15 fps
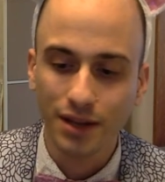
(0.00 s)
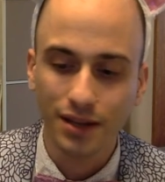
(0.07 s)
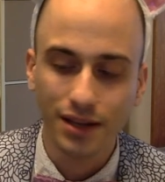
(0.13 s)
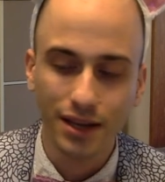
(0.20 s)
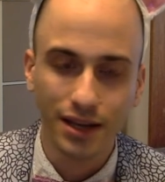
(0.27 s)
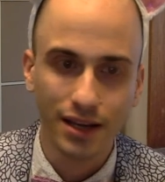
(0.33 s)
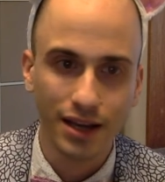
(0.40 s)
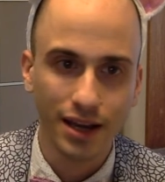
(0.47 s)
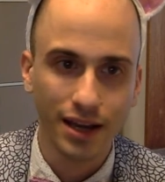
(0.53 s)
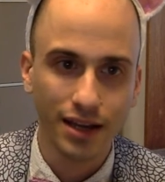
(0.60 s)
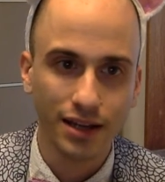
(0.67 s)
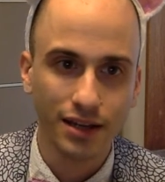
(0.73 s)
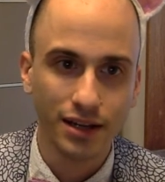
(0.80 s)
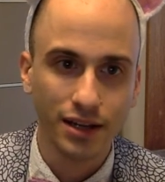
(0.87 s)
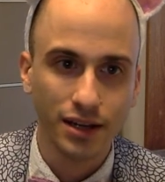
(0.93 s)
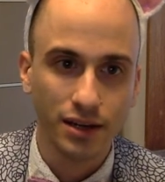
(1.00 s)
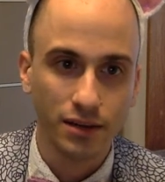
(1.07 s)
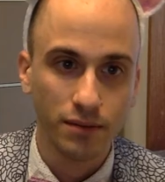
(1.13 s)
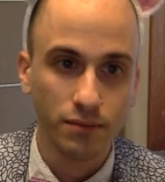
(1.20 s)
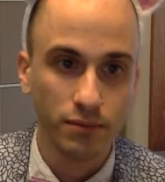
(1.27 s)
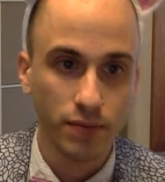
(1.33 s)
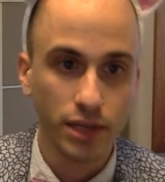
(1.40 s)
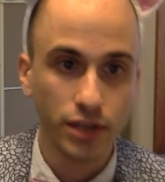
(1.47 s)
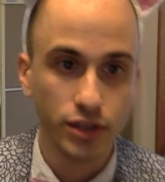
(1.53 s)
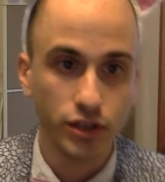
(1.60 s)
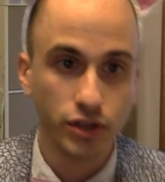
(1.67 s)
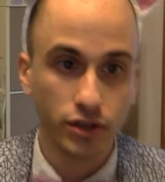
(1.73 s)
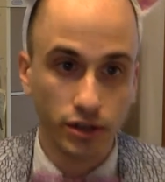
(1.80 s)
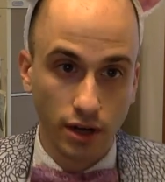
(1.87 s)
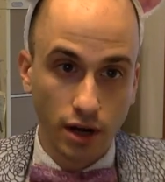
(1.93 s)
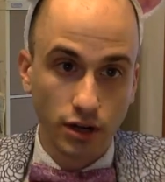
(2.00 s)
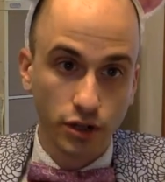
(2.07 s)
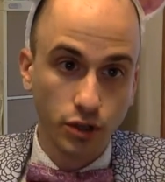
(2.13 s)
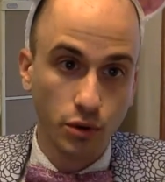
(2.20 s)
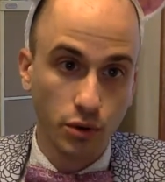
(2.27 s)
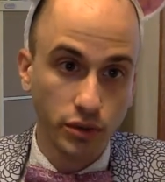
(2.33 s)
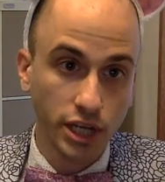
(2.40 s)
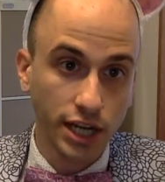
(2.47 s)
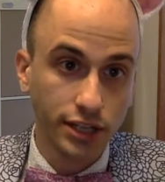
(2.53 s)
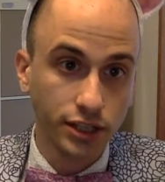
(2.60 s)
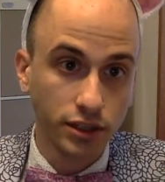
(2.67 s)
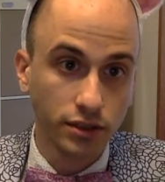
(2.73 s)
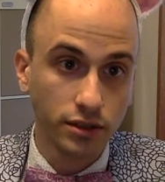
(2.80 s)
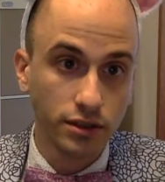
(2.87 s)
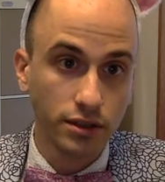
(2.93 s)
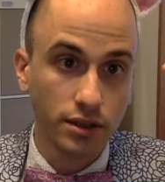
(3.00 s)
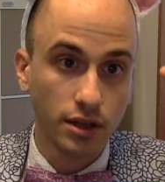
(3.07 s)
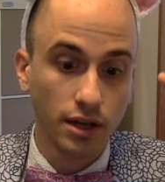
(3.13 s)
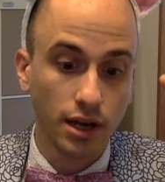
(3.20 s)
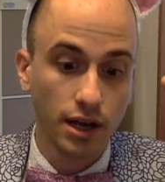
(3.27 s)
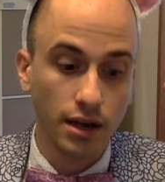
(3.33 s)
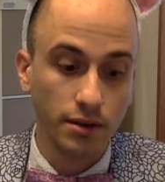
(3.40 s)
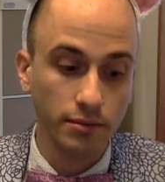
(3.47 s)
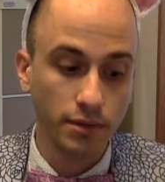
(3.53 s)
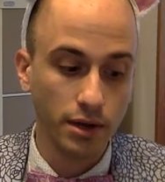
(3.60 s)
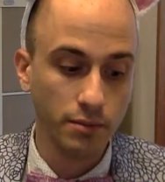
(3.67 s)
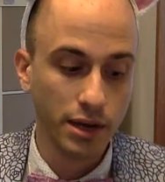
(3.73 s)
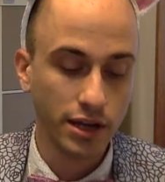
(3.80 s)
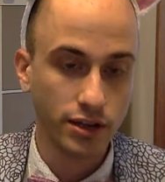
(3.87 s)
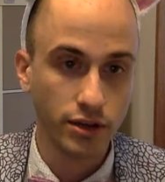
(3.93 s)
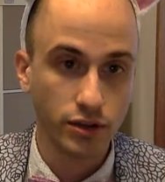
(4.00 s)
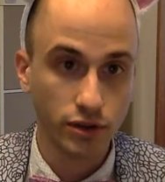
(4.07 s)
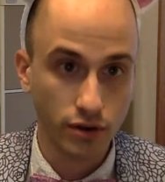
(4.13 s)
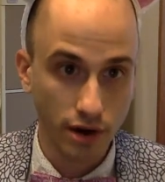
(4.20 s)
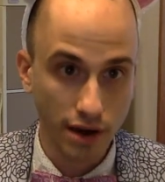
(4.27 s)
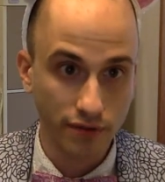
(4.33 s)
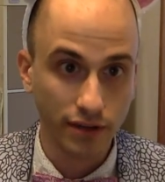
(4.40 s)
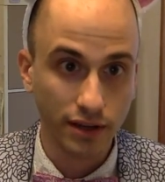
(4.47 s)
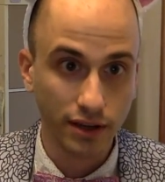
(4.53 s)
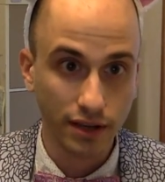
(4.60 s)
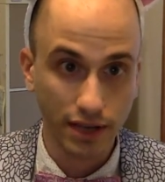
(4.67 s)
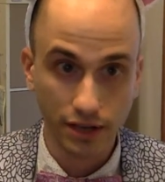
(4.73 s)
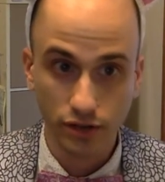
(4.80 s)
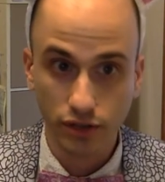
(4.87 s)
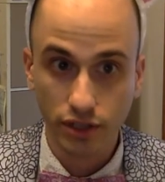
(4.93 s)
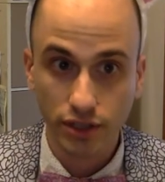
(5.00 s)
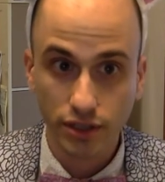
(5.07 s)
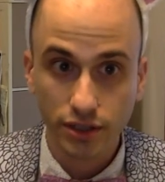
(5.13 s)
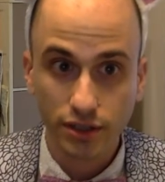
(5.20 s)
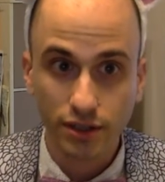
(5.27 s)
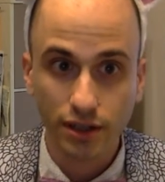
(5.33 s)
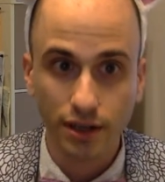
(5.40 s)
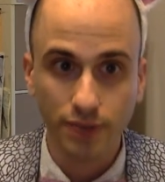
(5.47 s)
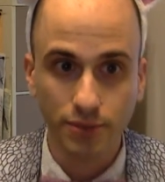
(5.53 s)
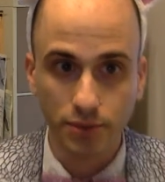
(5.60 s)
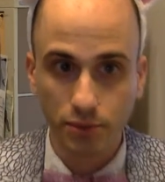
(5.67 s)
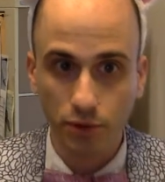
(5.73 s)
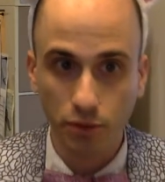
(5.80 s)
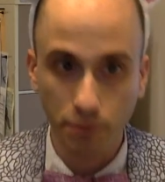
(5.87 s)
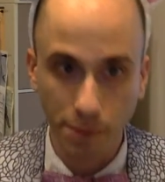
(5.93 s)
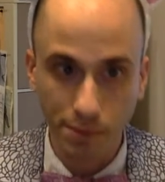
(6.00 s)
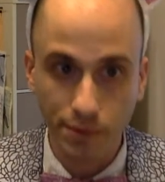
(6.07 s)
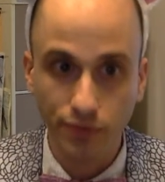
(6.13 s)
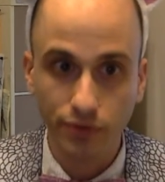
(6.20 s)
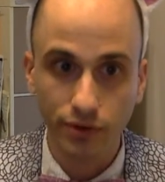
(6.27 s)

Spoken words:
They can insert large quotations and make those a graphic interest to pull people